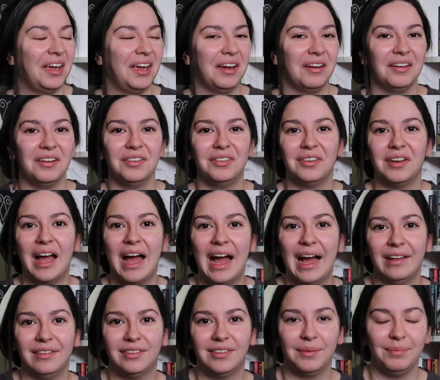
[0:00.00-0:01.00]
character
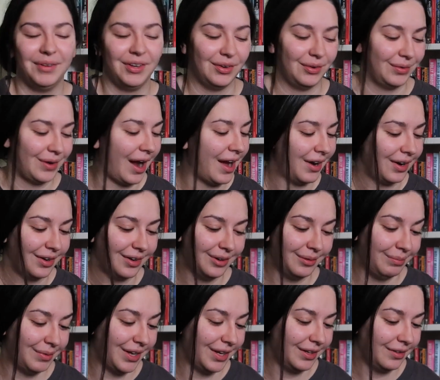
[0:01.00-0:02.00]
has to be a writer,
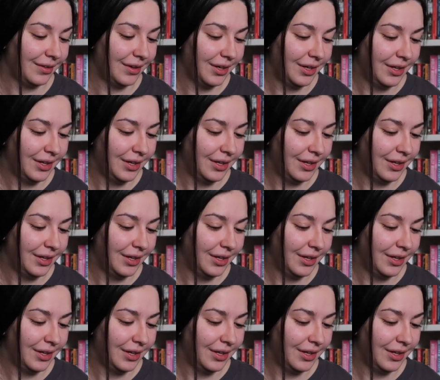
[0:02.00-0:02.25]
but